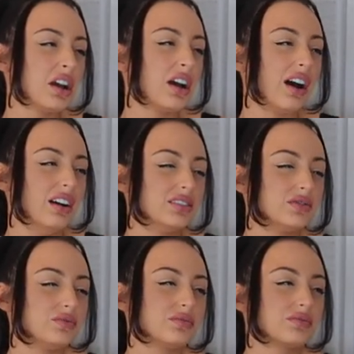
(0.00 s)
huh,
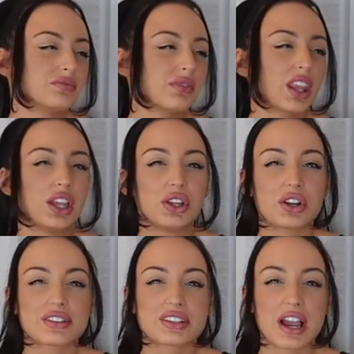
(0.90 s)
it
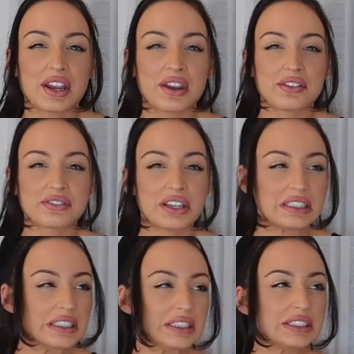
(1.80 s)
looks kind of
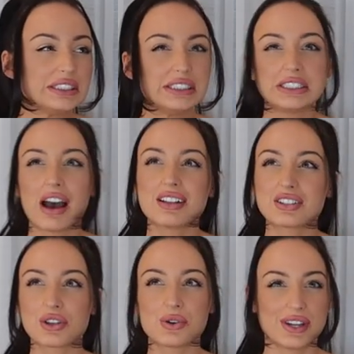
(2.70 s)
not
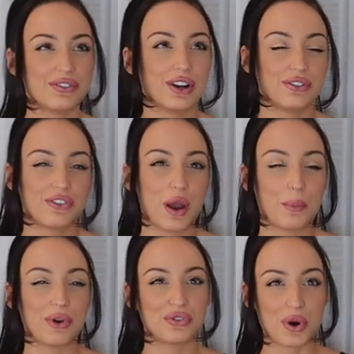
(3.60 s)
so different
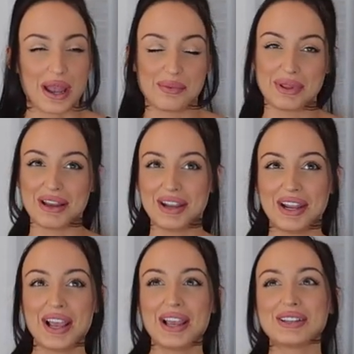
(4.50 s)
from before I applied it.